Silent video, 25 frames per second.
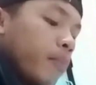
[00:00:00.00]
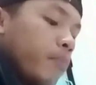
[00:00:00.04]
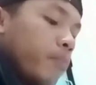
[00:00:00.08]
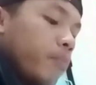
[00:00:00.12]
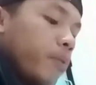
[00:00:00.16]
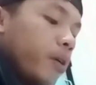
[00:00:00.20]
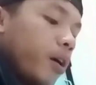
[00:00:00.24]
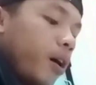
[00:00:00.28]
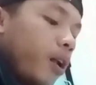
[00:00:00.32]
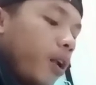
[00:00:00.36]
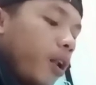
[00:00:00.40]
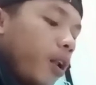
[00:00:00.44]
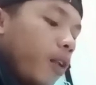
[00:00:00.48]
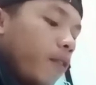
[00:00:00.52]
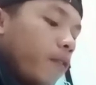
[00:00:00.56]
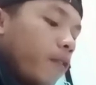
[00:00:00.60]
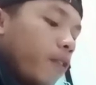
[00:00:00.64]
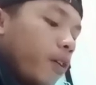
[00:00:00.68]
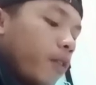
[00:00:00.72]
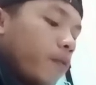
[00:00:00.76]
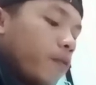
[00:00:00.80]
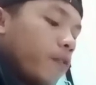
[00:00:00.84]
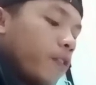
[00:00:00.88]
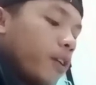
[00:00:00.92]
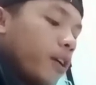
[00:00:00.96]
behalf
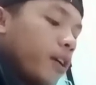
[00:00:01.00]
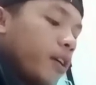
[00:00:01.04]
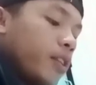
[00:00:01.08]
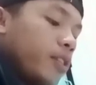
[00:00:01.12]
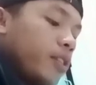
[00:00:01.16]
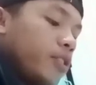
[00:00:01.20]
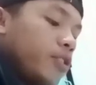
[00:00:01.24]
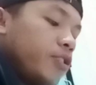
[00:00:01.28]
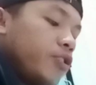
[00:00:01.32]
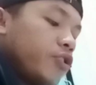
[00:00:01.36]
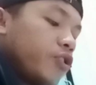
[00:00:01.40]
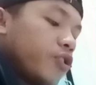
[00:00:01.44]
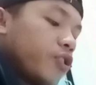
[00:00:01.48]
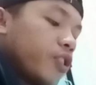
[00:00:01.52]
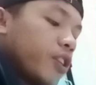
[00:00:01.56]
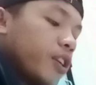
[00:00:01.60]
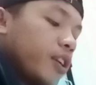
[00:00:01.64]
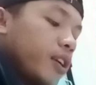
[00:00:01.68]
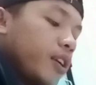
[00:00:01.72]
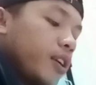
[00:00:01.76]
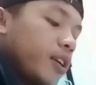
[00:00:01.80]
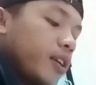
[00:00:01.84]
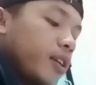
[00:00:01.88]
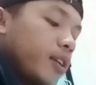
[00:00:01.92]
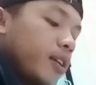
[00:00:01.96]
of
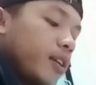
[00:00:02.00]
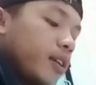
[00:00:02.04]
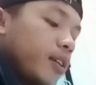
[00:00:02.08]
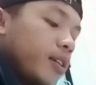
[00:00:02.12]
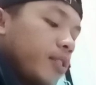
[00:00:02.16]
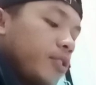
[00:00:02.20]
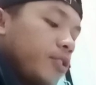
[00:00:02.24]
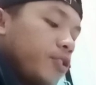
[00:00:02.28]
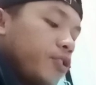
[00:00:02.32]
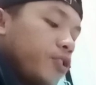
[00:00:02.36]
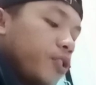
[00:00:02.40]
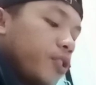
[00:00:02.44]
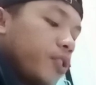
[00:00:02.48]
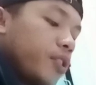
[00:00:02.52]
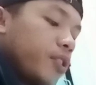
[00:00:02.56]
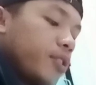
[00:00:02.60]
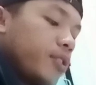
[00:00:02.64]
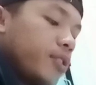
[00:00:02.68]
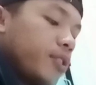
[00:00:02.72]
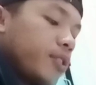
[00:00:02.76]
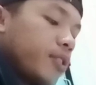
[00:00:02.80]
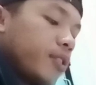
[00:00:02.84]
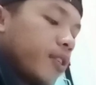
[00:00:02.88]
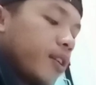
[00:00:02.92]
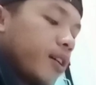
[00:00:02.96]
injured
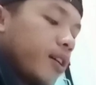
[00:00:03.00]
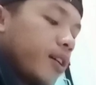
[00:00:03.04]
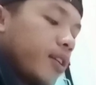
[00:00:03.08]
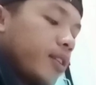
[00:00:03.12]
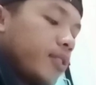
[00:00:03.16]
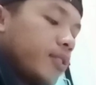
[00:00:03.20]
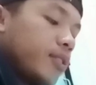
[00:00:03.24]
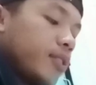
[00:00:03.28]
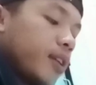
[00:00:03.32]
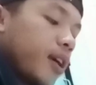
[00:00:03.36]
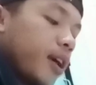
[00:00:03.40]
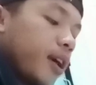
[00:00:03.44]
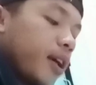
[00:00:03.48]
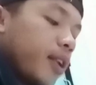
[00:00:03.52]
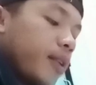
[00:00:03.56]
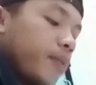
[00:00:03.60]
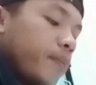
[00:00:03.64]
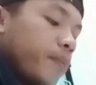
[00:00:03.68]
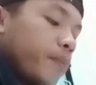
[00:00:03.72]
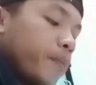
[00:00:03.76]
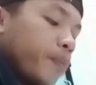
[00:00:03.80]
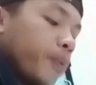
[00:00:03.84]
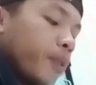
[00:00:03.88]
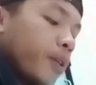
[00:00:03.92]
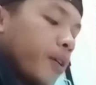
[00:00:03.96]
client and
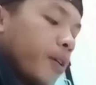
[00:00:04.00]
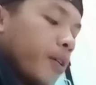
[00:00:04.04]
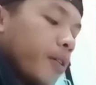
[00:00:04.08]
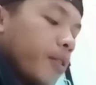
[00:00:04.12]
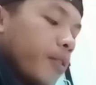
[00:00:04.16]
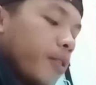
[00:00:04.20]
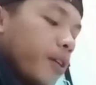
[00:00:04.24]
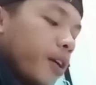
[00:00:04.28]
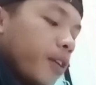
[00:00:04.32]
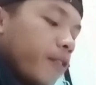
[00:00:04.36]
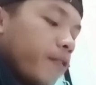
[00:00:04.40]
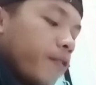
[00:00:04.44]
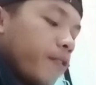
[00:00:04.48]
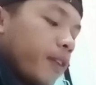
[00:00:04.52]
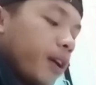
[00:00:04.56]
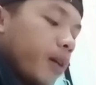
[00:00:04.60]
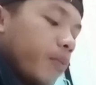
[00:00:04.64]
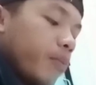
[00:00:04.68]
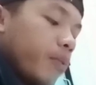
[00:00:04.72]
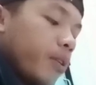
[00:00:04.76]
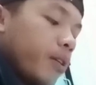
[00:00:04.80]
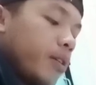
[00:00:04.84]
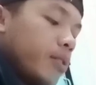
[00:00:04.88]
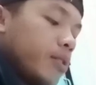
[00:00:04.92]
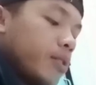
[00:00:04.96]
their
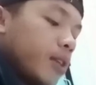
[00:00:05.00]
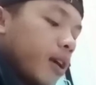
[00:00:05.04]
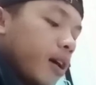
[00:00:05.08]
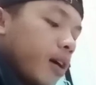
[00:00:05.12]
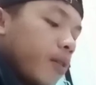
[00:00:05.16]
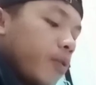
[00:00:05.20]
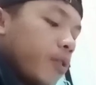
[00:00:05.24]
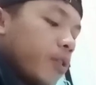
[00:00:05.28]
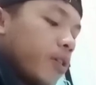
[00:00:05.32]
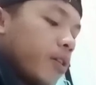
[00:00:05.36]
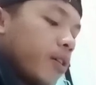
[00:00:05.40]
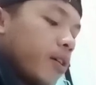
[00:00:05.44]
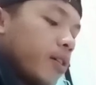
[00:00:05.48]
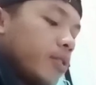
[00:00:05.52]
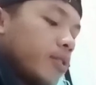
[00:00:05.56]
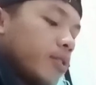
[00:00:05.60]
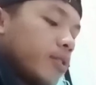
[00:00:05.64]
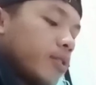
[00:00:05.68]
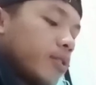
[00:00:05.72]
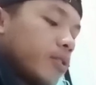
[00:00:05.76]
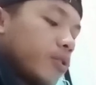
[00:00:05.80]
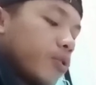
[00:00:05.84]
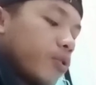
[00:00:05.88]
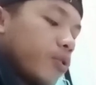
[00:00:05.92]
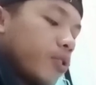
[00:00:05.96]
families. Our
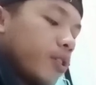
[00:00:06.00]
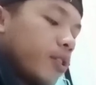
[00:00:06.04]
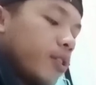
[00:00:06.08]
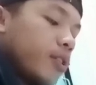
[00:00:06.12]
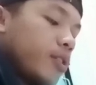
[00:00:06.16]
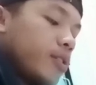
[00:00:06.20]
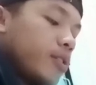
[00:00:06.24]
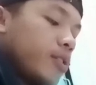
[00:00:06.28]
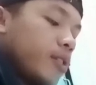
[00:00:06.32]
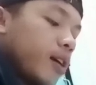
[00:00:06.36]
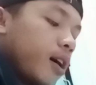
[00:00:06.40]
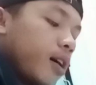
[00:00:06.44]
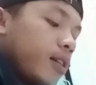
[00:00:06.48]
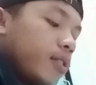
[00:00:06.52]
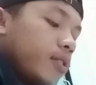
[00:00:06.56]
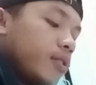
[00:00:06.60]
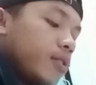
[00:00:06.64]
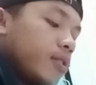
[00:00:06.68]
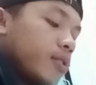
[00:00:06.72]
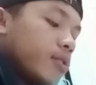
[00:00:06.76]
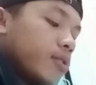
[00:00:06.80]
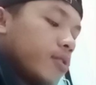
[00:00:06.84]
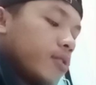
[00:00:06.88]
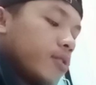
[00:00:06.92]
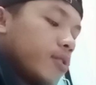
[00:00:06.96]
attorneys
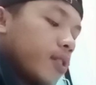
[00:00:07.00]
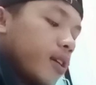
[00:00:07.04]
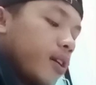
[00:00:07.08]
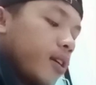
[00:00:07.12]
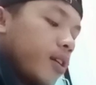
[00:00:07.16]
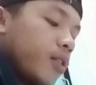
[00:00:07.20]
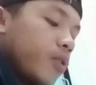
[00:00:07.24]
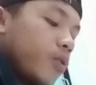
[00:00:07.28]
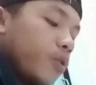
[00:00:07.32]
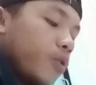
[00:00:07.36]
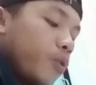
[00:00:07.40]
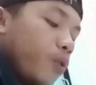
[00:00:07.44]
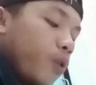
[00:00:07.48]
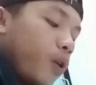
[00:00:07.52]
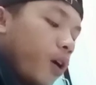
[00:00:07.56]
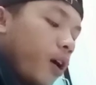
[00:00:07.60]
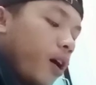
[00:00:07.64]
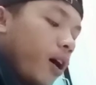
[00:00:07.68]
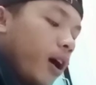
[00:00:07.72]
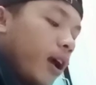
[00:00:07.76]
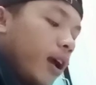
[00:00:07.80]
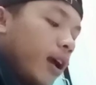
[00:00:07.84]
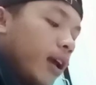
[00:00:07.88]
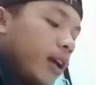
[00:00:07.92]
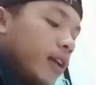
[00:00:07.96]
understand
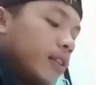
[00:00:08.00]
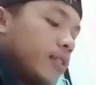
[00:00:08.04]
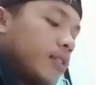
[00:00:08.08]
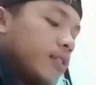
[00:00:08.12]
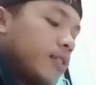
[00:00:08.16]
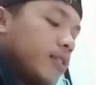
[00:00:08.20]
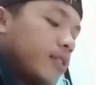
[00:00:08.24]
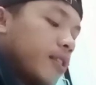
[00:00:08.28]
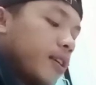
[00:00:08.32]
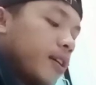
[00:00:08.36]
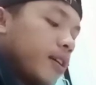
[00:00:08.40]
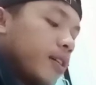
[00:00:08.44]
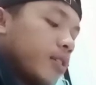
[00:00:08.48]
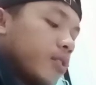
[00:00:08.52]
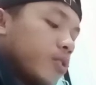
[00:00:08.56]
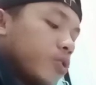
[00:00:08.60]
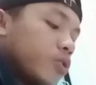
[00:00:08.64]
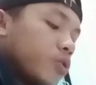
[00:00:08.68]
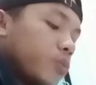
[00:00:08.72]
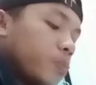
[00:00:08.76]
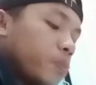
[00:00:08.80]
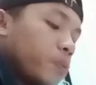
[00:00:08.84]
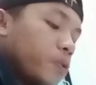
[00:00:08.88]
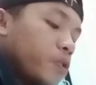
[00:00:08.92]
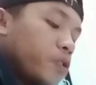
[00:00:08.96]
what it takes
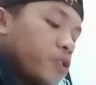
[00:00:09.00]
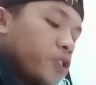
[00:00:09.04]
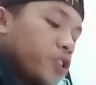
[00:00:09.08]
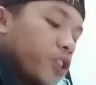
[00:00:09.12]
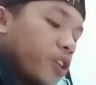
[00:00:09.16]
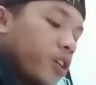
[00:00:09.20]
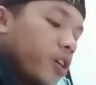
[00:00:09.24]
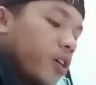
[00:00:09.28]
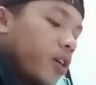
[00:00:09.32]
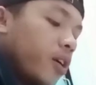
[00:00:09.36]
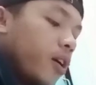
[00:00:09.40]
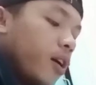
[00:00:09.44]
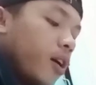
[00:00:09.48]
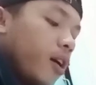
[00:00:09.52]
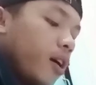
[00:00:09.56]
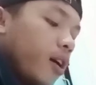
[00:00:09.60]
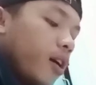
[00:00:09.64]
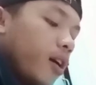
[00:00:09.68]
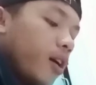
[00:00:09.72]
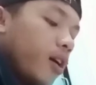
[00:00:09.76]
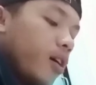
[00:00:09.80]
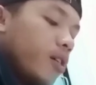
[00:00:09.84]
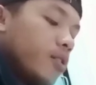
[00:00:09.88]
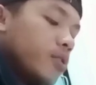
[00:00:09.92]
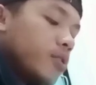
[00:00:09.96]
to picture
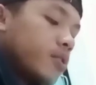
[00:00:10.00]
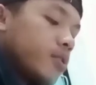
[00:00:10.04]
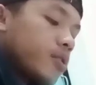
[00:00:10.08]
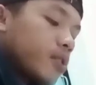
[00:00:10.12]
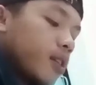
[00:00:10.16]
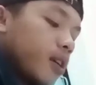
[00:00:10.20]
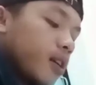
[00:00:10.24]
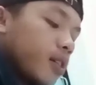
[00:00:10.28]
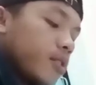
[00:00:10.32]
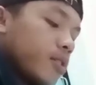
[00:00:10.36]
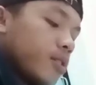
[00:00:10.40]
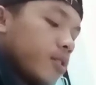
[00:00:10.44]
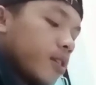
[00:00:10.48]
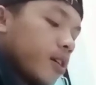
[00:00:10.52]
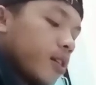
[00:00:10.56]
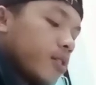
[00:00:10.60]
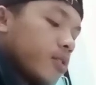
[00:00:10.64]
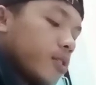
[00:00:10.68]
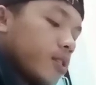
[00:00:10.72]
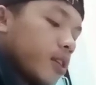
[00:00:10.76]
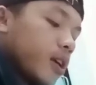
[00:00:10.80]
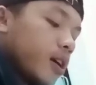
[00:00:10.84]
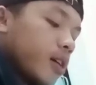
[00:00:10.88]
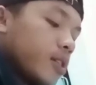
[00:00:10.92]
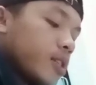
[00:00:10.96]

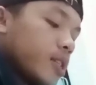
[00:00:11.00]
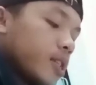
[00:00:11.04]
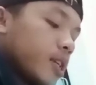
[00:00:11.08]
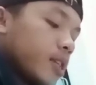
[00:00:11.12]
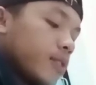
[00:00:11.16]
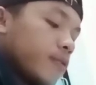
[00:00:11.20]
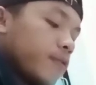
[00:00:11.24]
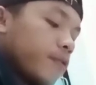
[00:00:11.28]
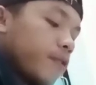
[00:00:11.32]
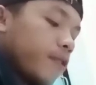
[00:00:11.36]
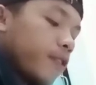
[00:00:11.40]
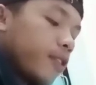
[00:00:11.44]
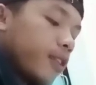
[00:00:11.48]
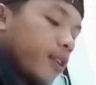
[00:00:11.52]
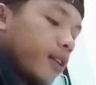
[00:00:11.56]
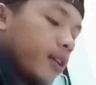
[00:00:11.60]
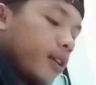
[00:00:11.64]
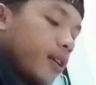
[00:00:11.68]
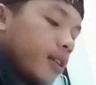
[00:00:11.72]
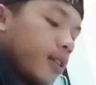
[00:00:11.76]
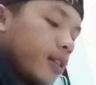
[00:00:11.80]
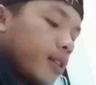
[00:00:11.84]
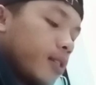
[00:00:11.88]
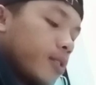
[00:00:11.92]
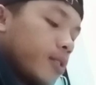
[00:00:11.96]

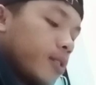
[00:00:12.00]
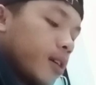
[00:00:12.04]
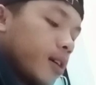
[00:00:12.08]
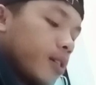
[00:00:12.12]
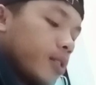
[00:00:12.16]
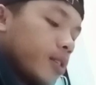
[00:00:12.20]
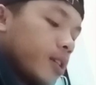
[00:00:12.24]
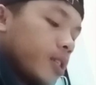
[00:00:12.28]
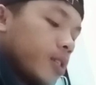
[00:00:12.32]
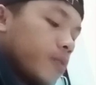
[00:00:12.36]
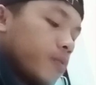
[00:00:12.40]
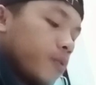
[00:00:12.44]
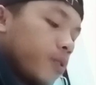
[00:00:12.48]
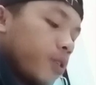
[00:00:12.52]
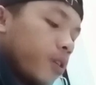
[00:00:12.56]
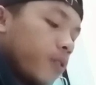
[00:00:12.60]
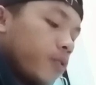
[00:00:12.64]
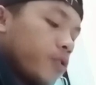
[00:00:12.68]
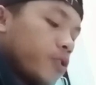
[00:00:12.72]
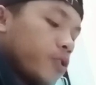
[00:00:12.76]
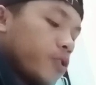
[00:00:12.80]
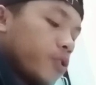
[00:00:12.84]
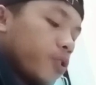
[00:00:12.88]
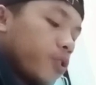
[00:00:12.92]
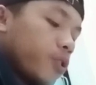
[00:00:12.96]
successful
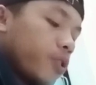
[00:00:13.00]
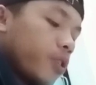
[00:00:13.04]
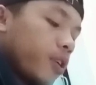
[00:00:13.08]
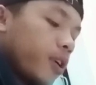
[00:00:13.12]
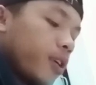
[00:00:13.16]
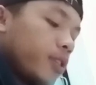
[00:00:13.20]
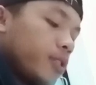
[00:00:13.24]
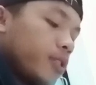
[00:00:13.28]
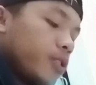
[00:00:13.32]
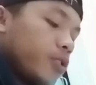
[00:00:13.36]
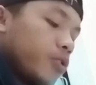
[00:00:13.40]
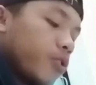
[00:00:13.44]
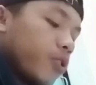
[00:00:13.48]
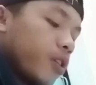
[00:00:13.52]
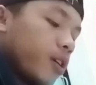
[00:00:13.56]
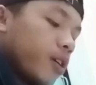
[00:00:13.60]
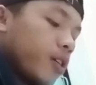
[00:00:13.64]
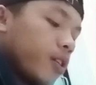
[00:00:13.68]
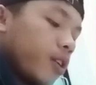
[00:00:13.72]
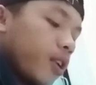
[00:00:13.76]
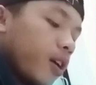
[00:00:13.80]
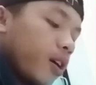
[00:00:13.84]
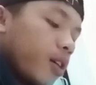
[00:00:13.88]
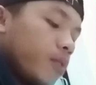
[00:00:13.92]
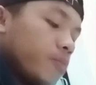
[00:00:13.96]
offshore injury
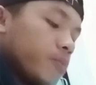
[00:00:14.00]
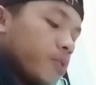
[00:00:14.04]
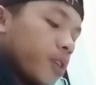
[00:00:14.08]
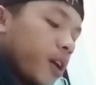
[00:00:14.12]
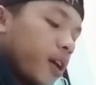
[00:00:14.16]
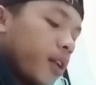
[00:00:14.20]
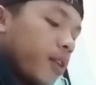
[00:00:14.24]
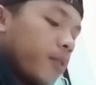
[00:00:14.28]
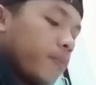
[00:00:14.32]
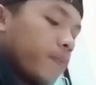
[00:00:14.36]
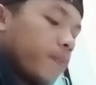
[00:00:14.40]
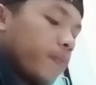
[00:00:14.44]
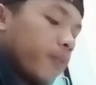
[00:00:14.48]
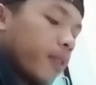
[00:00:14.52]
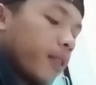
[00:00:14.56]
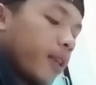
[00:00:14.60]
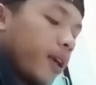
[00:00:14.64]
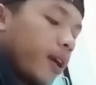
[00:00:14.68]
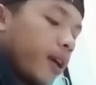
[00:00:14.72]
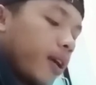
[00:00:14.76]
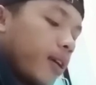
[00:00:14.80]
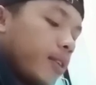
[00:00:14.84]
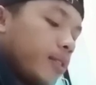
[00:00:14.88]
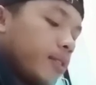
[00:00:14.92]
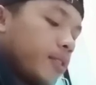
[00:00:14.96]
claims and
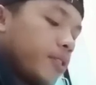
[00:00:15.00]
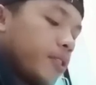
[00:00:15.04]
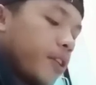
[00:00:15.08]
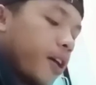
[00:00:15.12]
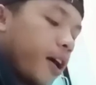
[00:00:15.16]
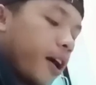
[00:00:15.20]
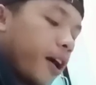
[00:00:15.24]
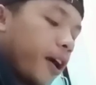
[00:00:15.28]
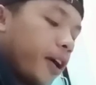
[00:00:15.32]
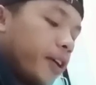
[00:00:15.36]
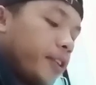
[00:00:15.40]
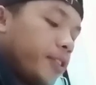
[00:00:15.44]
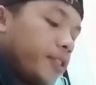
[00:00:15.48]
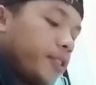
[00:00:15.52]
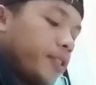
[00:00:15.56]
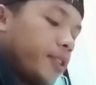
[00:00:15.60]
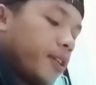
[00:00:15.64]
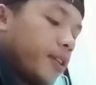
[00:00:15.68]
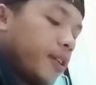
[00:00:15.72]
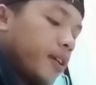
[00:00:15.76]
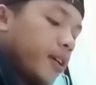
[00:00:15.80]
can guide